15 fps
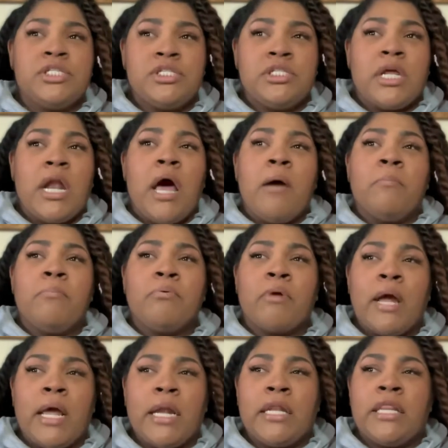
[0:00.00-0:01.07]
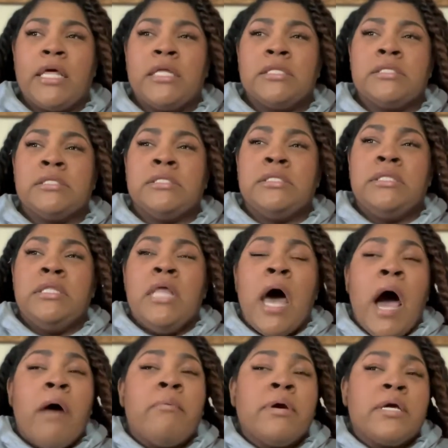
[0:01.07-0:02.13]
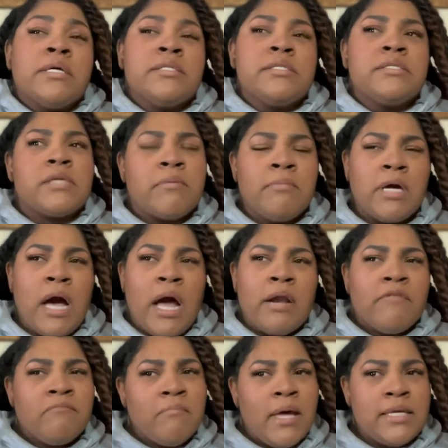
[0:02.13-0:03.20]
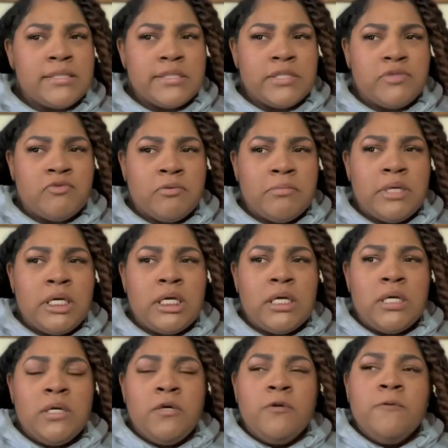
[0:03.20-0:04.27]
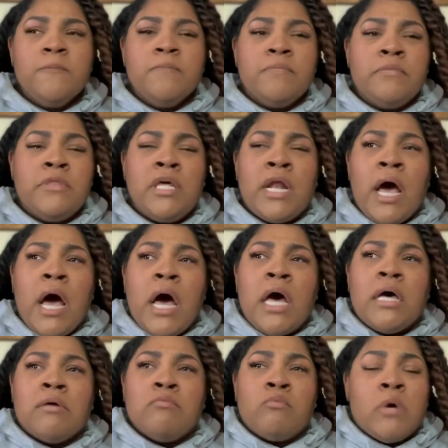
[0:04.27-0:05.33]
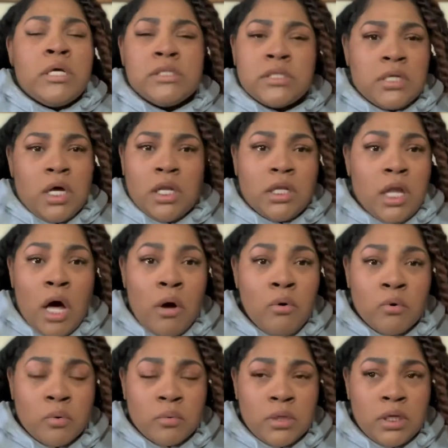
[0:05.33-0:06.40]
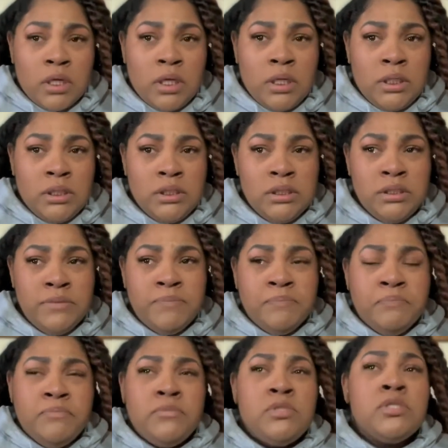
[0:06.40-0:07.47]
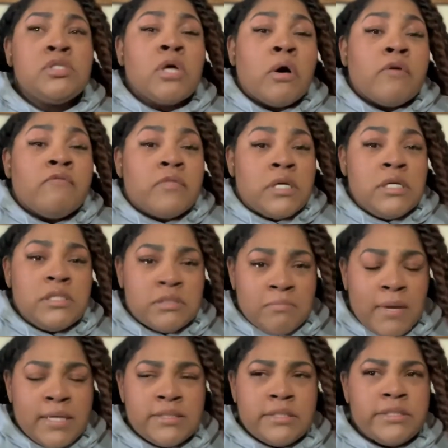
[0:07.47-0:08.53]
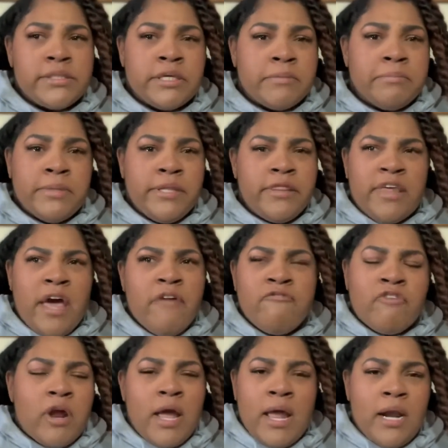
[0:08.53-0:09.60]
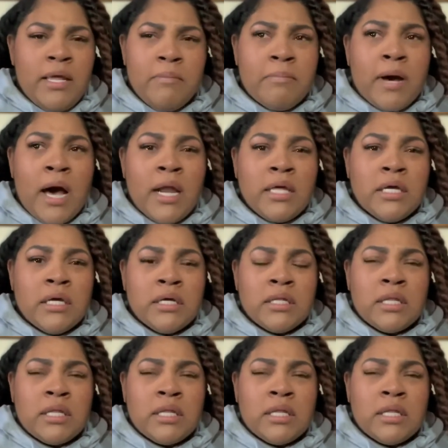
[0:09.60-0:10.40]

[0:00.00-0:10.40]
and I prayed that I would get some kind of message for me that I wasn't alone. So if this message can be that for anybody,